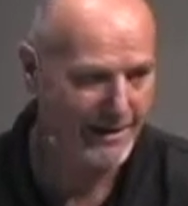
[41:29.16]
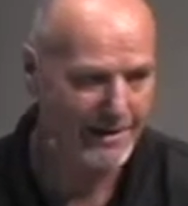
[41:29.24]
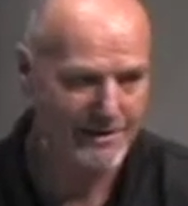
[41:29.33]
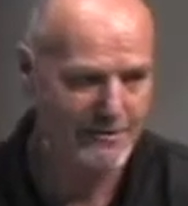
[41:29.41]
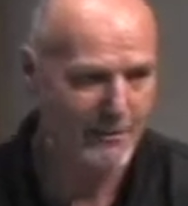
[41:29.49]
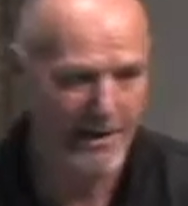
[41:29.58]

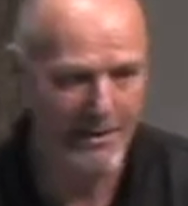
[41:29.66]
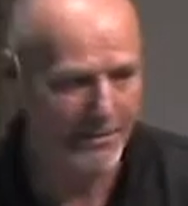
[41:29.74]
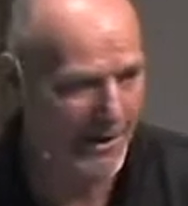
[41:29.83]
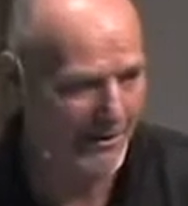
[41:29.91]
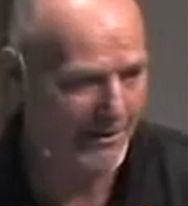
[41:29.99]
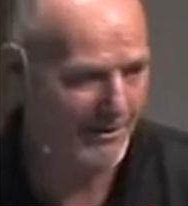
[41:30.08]
It's by the
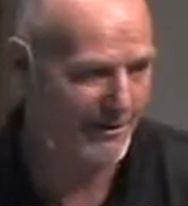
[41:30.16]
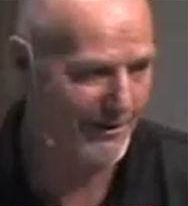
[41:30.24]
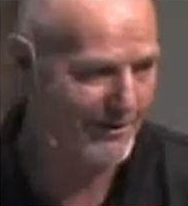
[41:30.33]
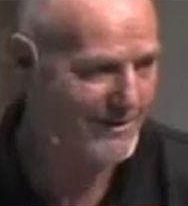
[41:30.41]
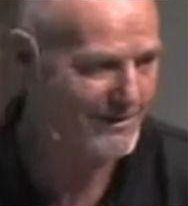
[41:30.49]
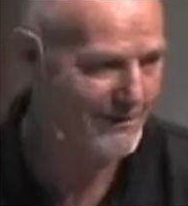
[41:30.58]
power of the
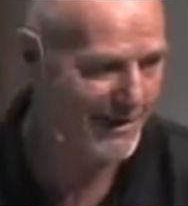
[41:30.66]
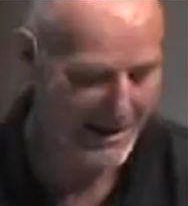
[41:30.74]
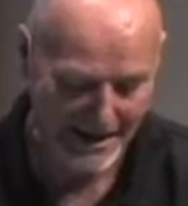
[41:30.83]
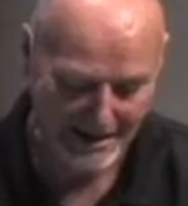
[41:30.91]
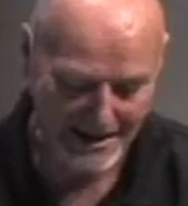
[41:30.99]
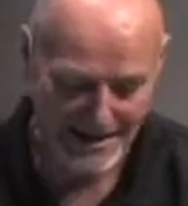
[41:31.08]
Holy Spirit.
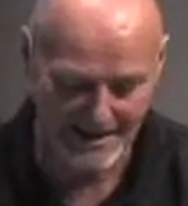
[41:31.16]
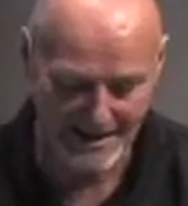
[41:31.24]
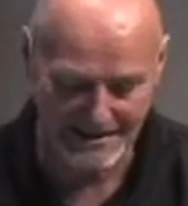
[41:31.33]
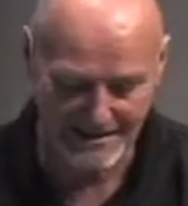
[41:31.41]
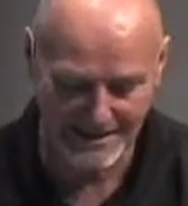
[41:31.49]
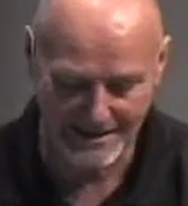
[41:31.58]
That,
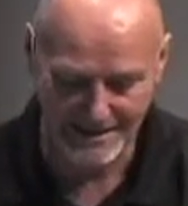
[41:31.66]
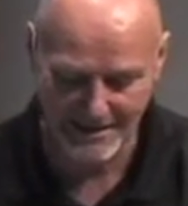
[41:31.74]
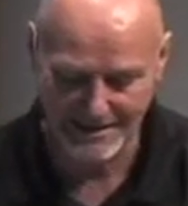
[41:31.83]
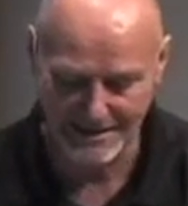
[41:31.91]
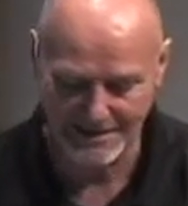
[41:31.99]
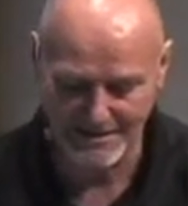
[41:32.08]
that's,
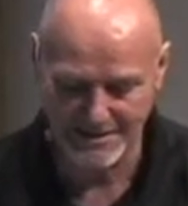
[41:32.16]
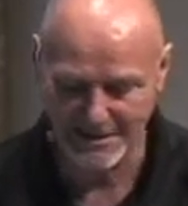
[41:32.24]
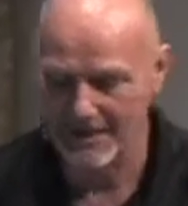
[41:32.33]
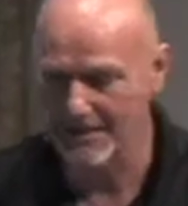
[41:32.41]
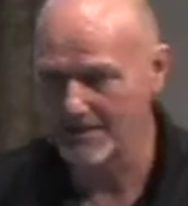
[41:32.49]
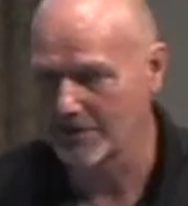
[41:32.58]
that's how it's,
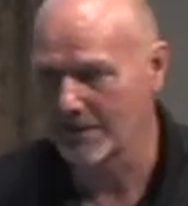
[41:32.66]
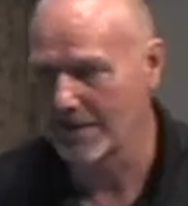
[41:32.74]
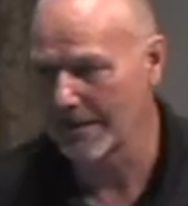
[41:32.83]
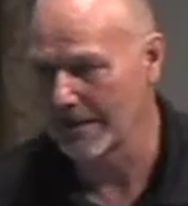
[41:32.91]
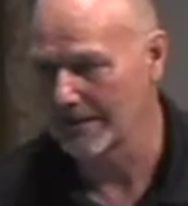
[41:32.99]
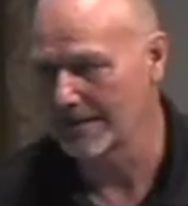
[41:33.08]
it's going to
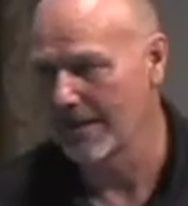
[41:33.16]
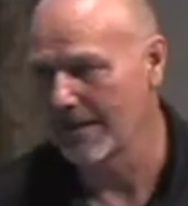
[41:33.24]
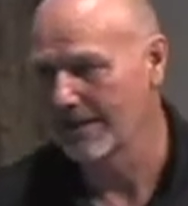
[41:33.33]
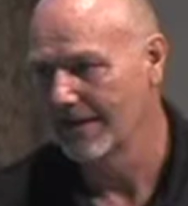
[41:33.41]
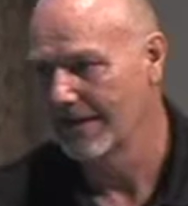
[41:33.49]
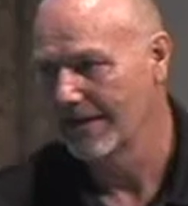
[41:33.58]
get
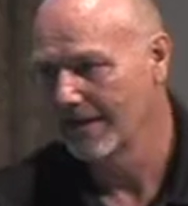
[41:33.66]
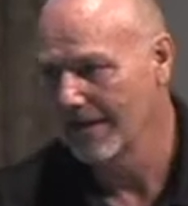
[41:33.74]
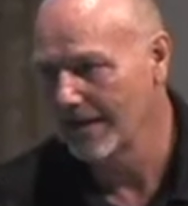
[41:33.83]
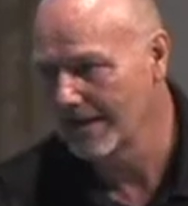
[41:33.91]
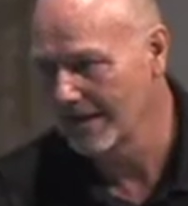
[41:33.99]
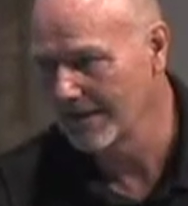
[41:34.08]
done.
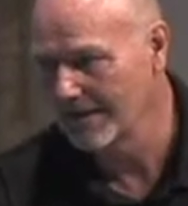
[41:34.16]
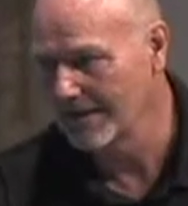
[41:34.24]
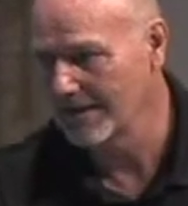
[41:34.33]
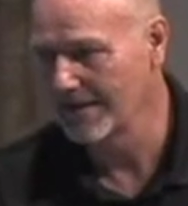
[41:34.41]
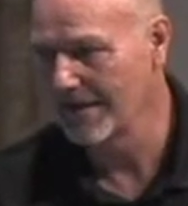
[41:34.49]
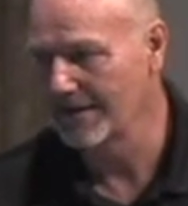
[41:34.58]
Uh, and
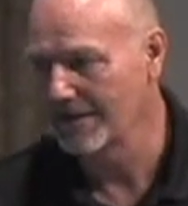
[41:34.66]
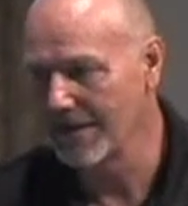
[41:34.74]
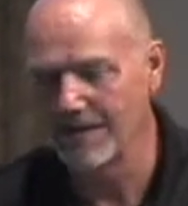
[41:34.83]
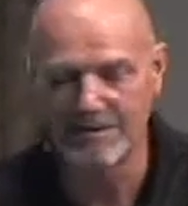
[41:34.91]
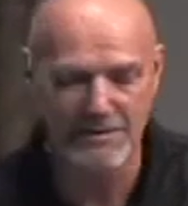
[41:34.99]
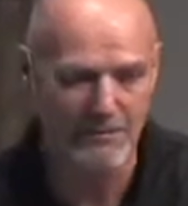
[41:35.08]
again, that, that
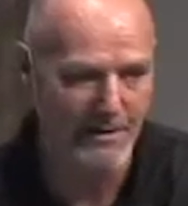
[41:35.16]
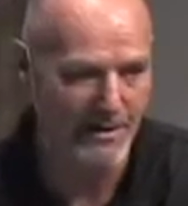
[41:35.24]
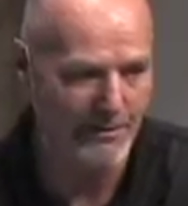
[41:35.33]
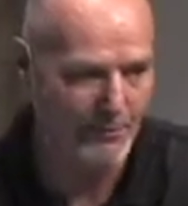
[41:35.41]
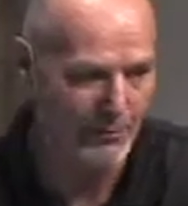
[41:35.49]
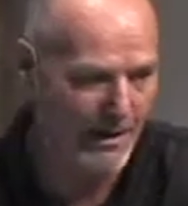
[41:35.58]
needs to be
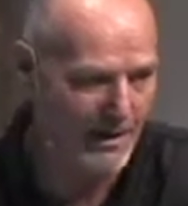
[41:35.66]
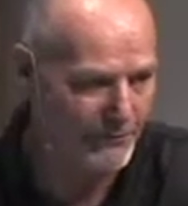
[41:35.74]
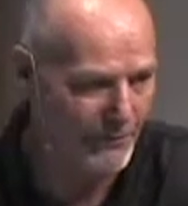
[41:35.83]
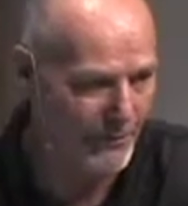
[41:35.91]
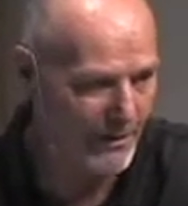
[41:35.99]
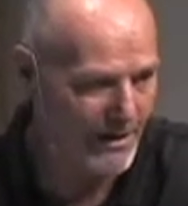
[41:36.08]
our prayer
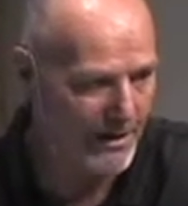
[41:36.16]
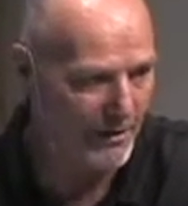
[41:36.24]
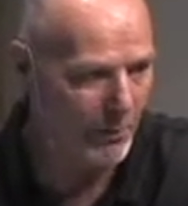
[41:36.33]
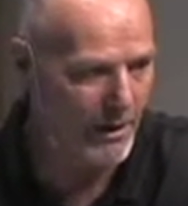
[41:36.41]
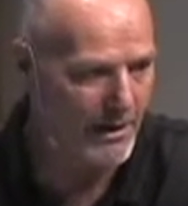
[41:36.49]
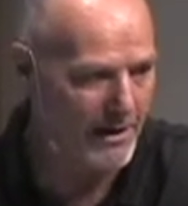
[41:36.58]
for
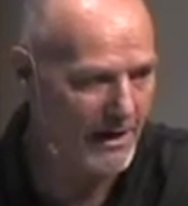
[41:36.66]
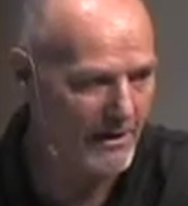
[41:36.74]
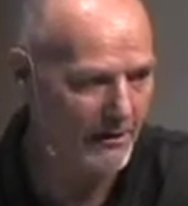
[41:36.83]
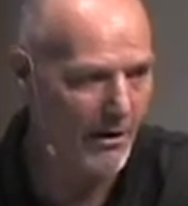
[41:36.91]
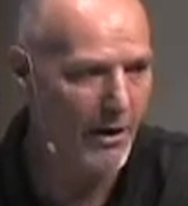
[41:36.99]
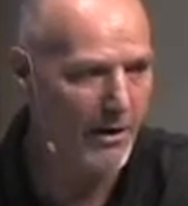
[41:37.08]
one
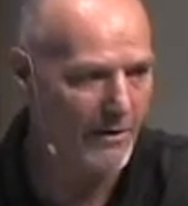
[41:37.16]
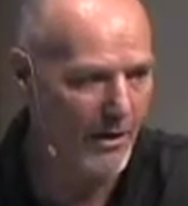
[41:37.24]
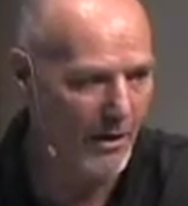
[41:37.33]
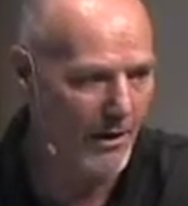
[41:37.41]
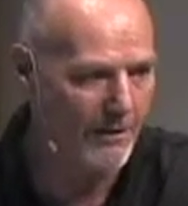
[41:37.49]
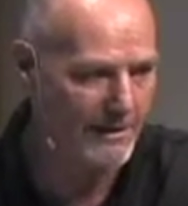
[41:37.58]
another all,
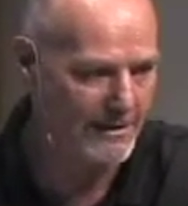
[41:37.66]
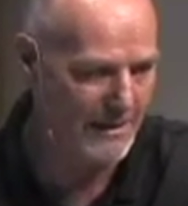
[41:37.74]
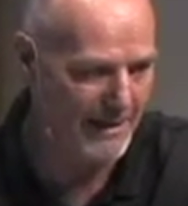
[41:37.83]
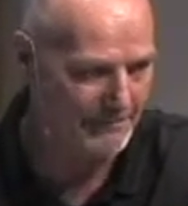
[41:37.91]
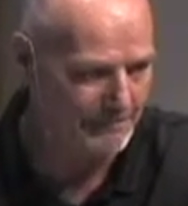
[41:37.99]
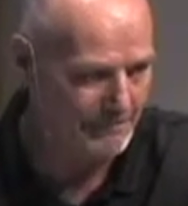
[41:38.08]
all the
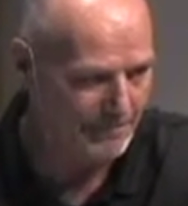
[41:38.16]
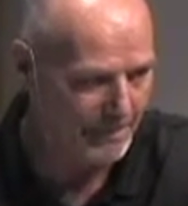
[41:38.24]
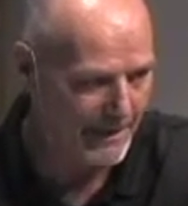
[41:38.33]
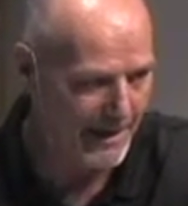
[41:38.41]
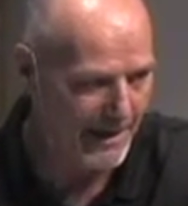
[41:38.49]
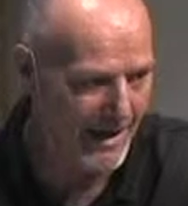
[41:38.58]
time.
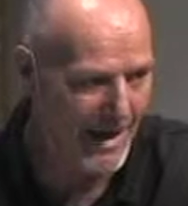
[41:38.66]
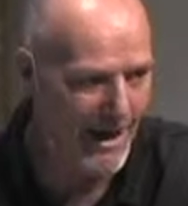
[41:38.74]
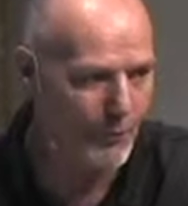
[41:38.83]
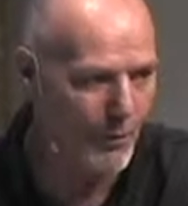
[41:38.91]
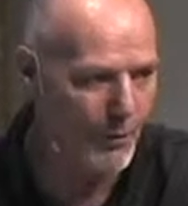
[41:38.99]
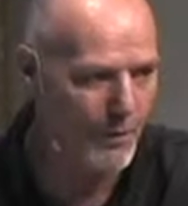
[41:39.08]
Uh,
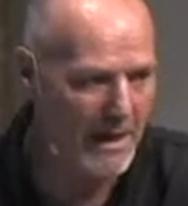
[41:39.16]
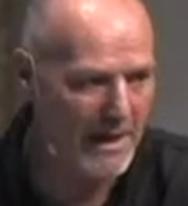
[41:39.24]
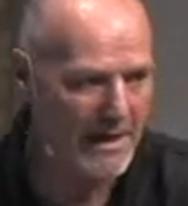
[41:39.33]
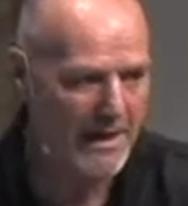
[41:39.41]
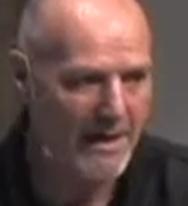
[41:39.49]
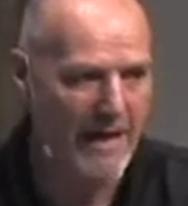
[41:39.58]
how will
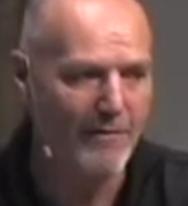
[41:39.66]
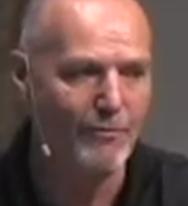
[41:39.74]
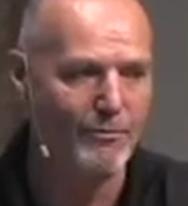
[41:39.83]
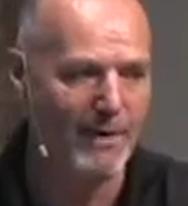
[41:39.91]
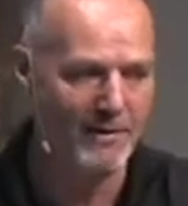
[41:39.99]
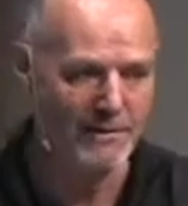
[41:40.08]
we ever
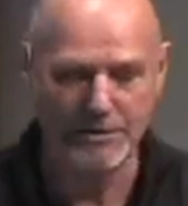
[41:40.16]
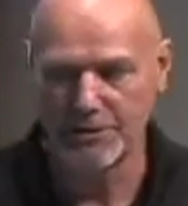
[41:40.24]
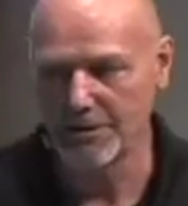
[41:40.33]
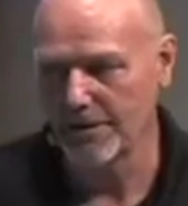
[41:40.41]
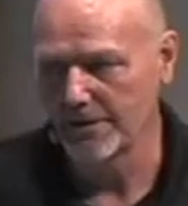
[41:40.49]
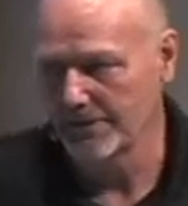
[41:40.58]
be the
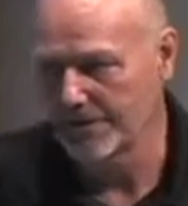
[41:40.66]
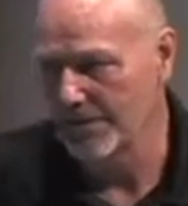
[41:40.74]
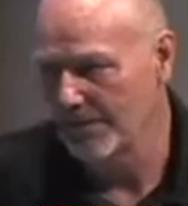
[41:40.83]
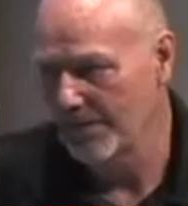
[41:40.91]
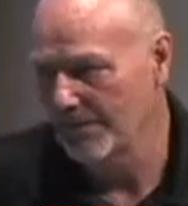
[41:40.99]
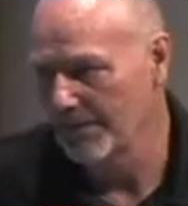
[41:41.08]
church or the
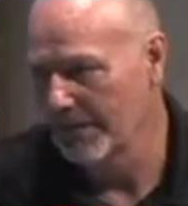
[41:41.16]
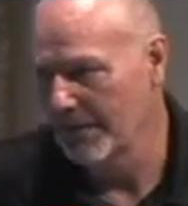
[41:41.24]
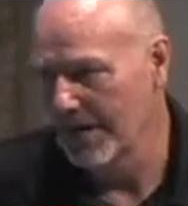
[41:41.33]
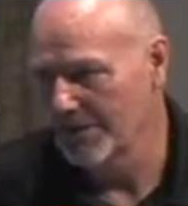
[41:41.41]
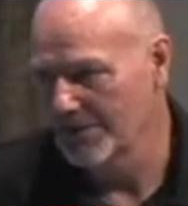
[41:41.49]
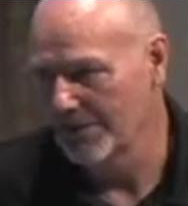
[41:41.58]
people that
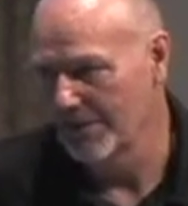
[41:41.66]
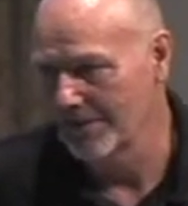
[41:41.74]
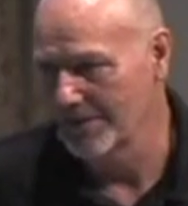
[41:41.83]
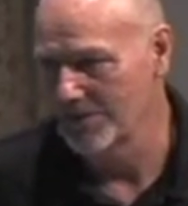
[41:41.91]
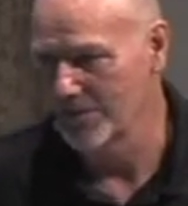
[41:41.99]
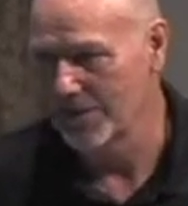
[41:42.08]
God's called
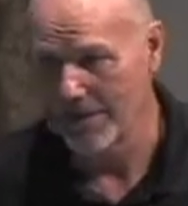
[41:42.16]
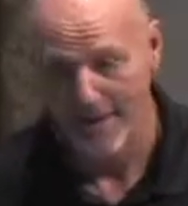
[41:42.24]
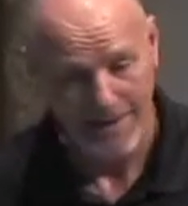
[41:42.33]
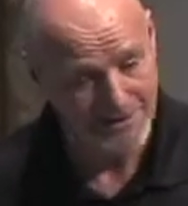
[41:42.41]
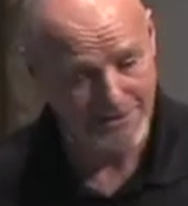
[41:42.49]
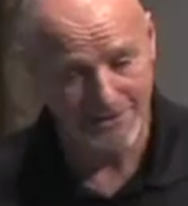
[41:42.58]
us to be?
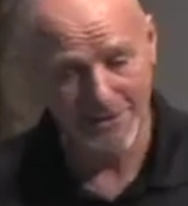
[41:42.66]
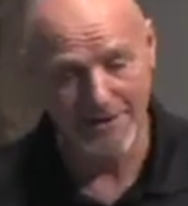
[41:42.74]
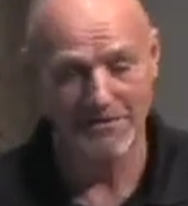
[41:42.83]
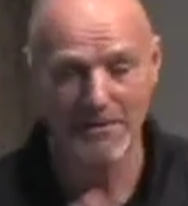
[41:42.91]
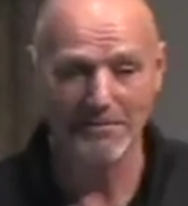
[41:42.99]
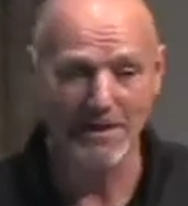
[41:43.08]
It's only
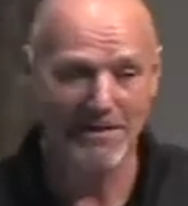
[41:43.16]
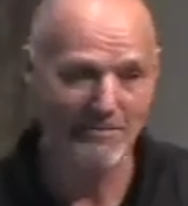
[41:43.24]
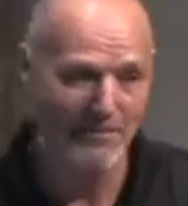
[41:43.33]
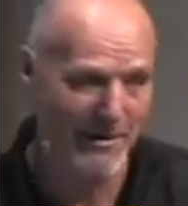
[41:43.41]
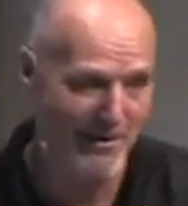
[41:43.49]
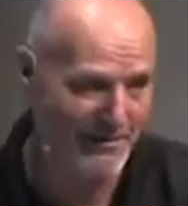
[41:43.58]
going to be by the
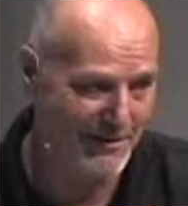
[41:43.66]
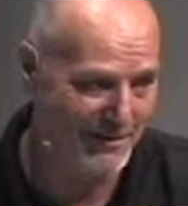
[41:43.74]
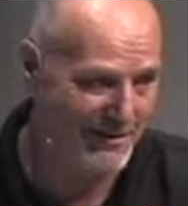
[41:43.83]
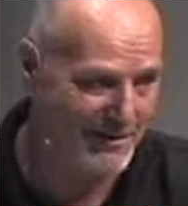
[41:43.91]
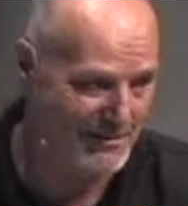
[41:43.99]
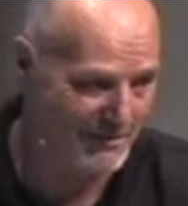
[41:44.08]
power of the
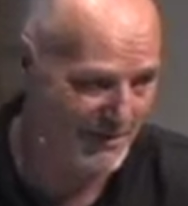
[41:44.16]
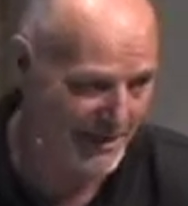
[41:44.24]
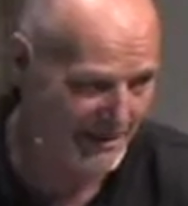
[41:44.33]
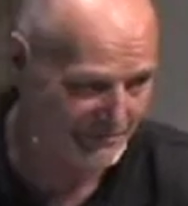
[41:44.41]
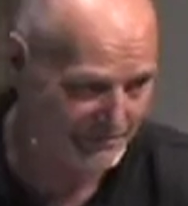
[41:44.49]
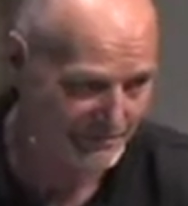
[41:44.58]
Holy Spirit.